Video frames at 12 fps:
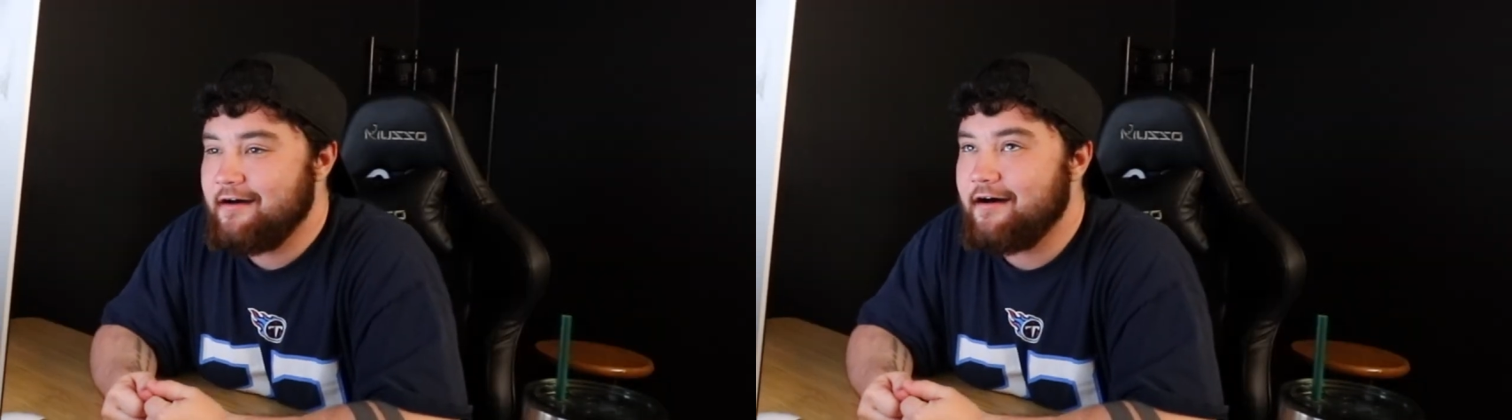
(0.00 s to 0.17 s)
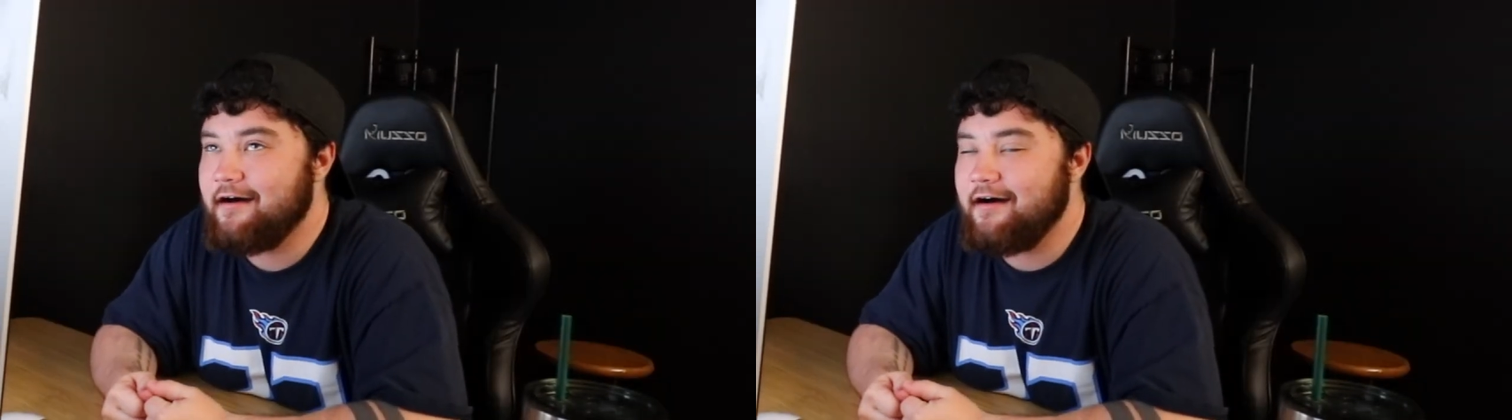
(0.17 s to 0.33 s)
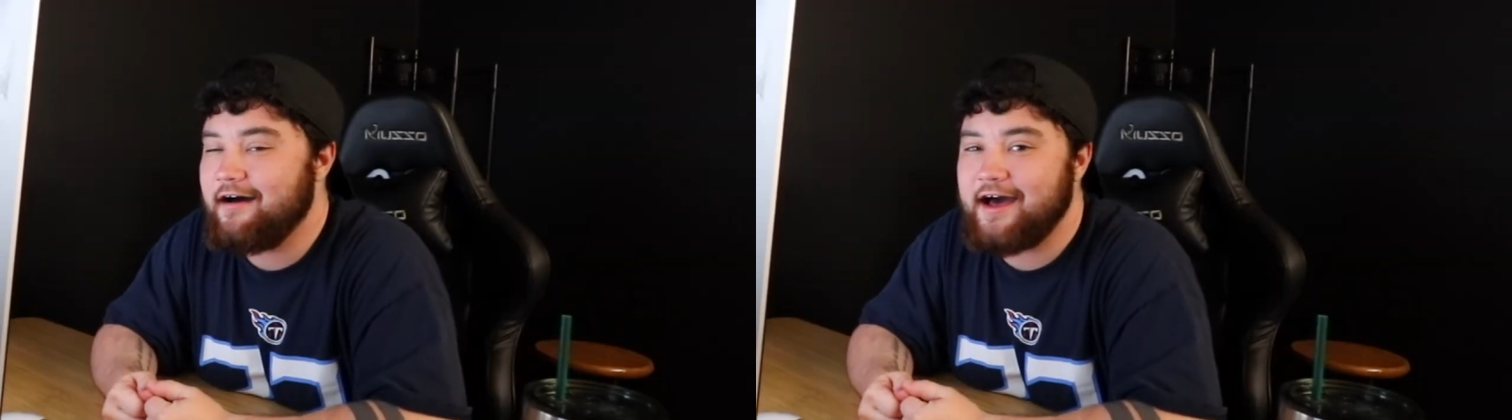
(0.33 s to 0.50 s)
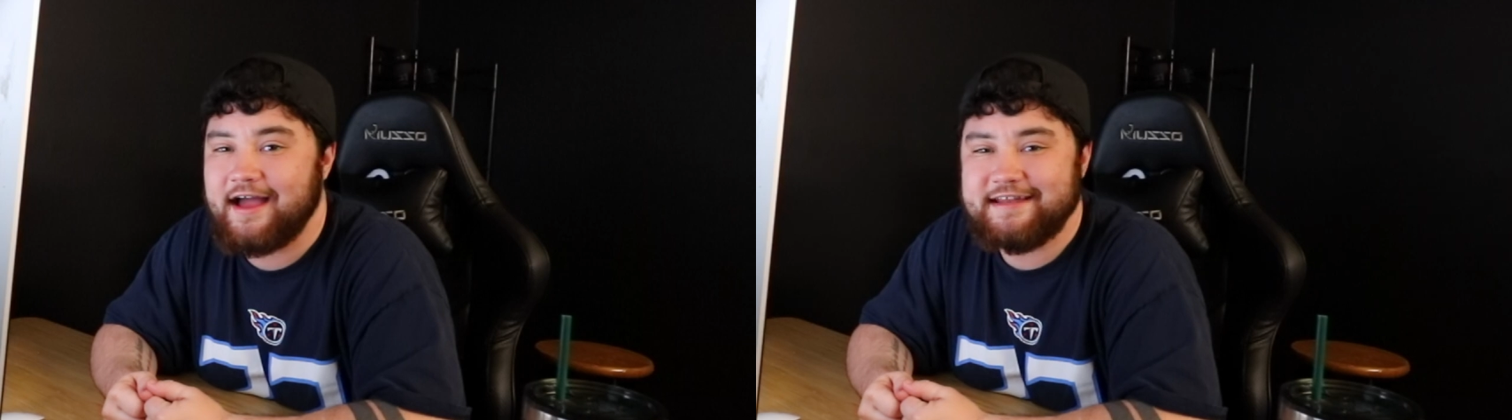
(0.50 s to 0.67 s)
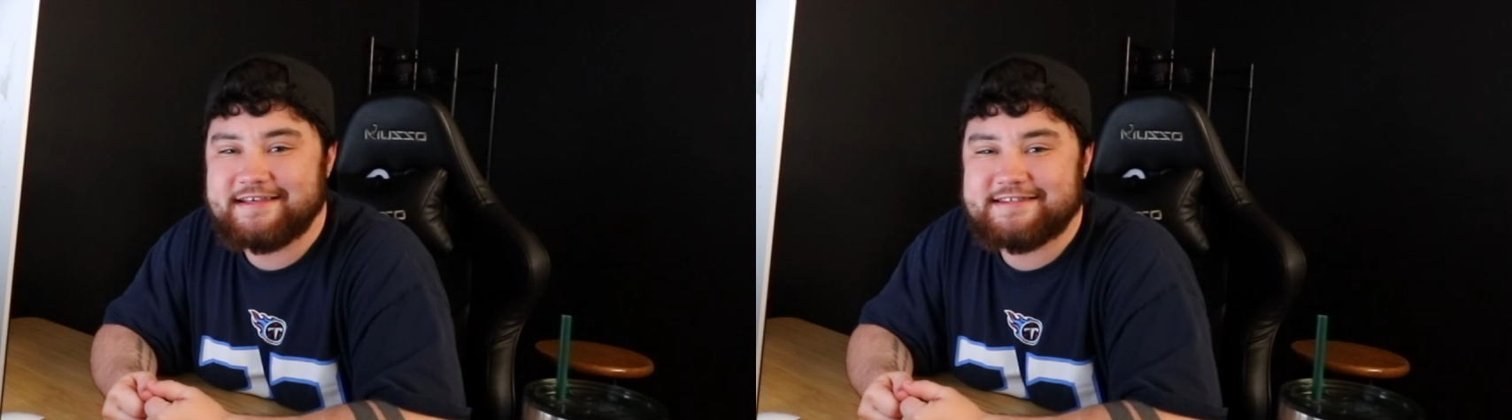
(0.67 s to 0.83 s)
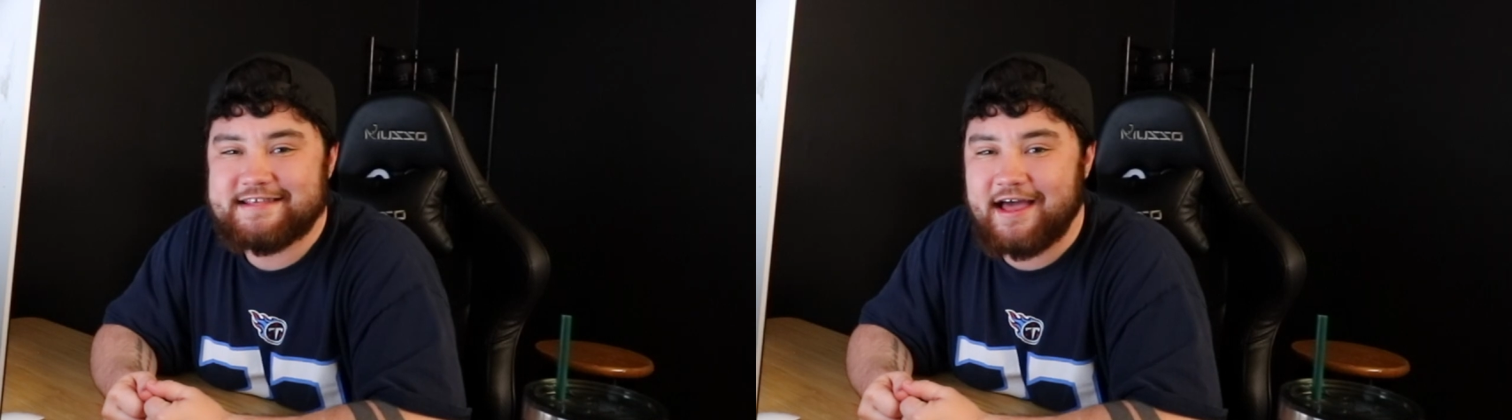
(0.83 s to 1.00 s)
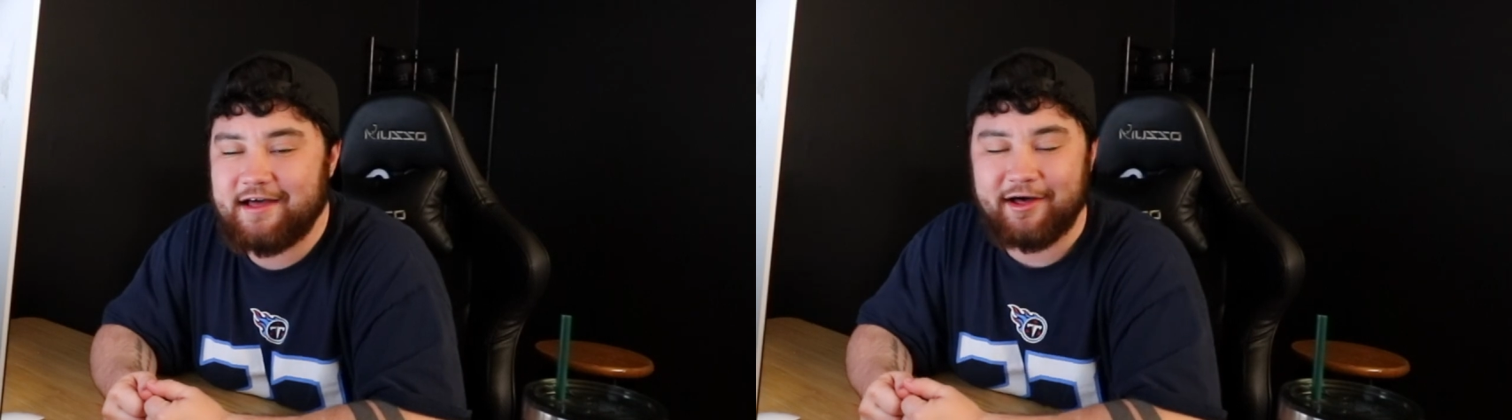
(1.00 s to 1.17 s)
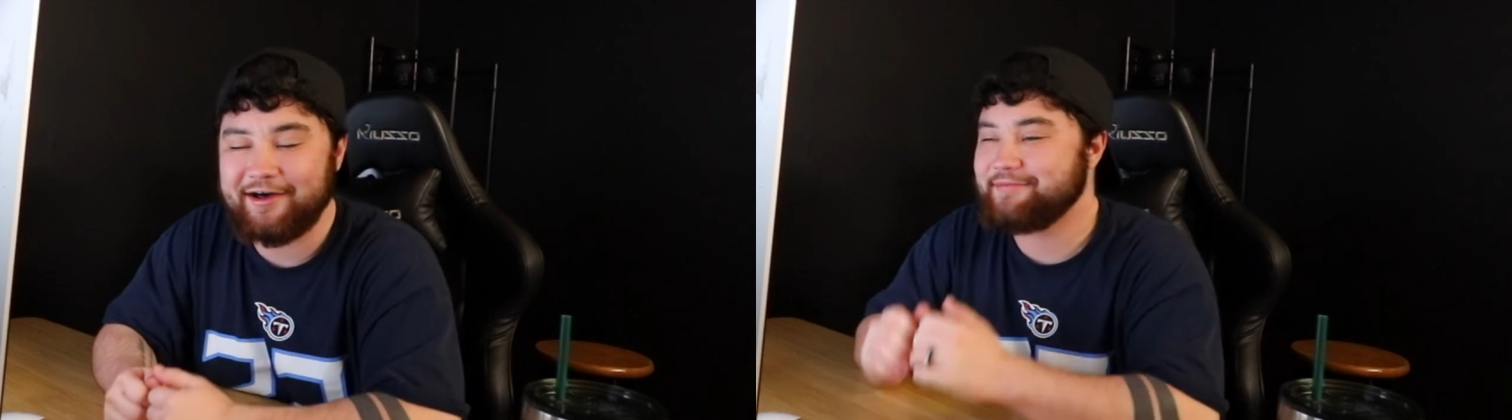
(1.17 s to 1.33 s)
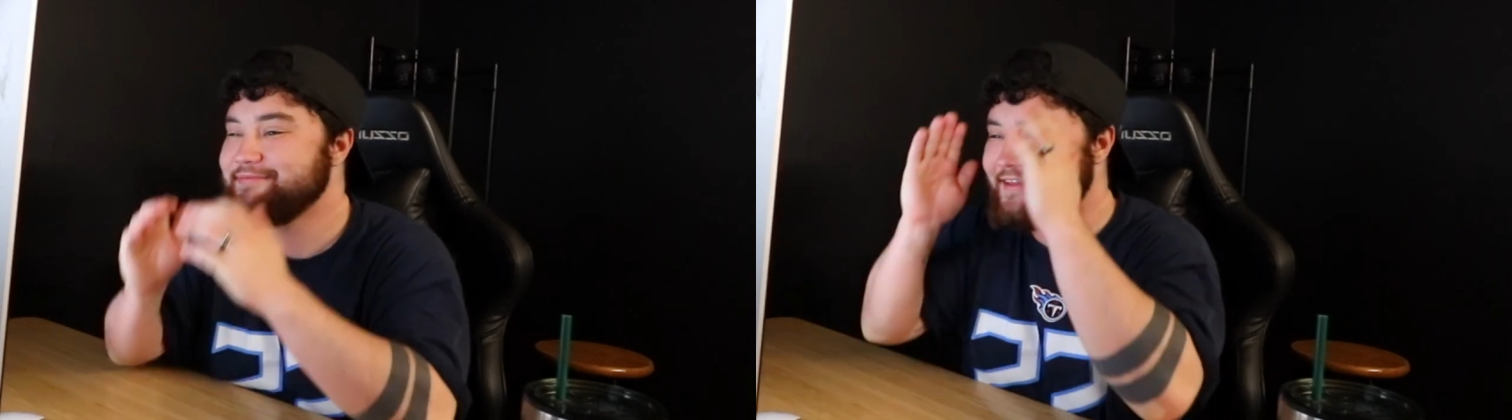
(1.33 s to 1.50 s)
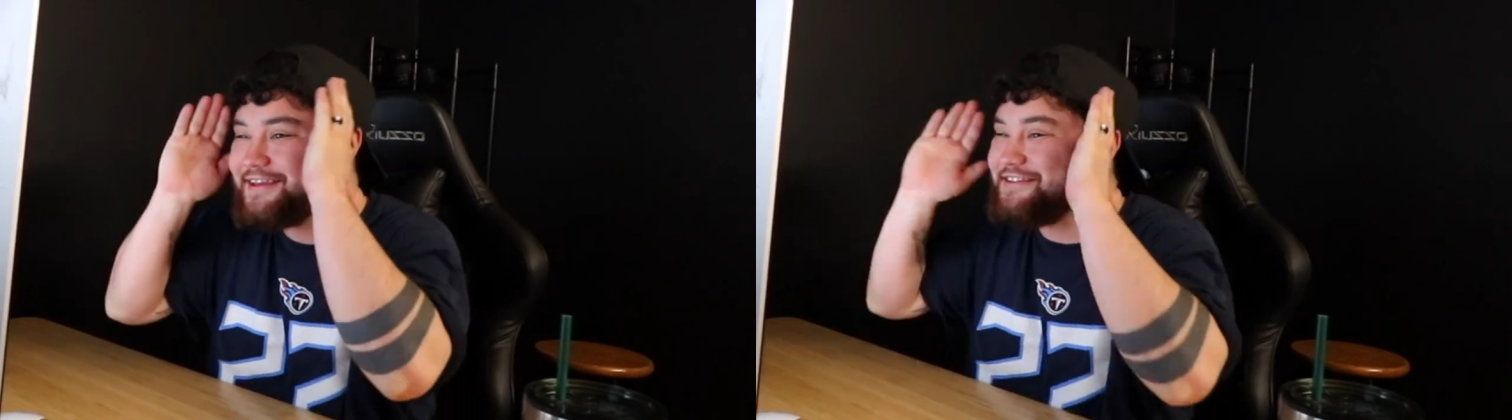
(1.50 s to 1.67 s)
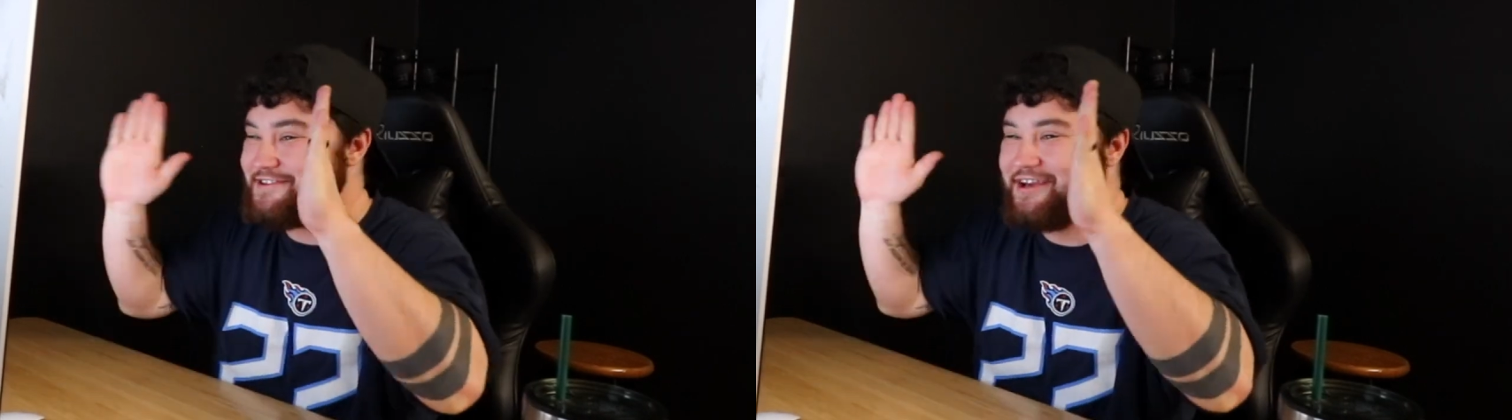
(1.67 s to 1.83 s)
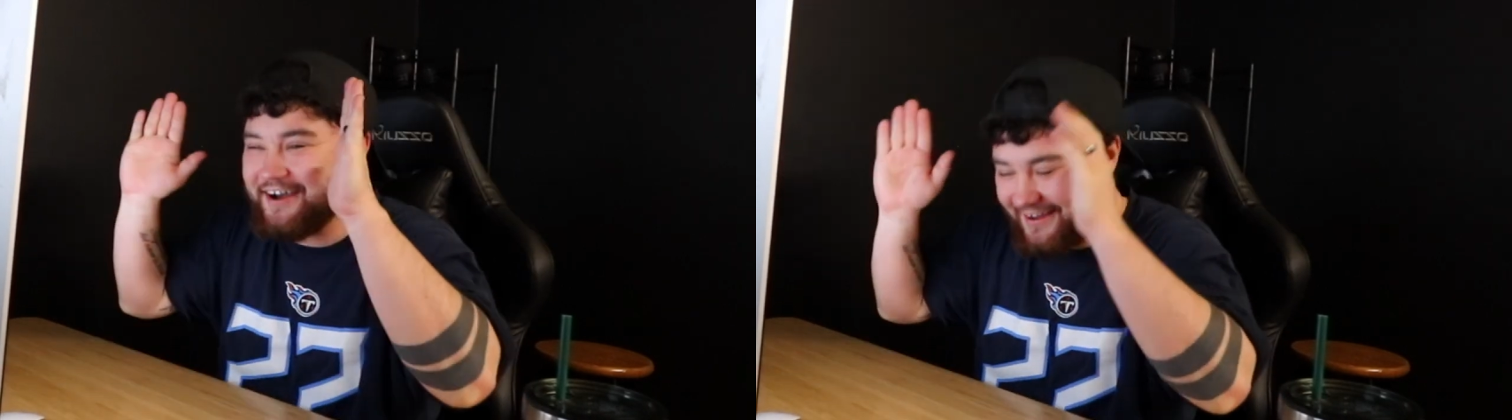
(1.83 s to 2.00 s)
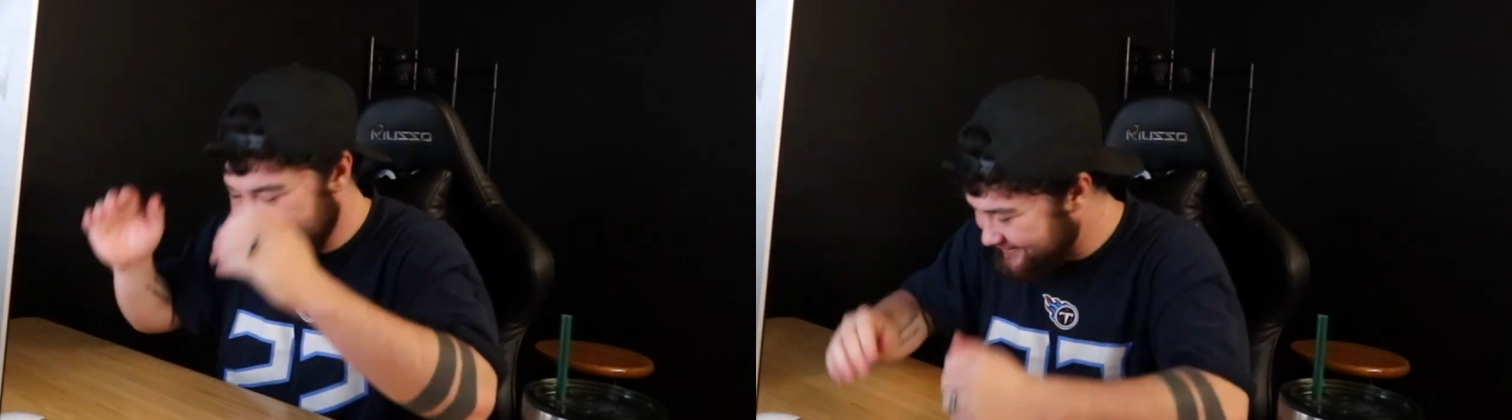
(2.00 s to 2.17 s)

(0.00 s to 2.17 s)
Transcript: Oh, ah, how to get that? Oh, yeah.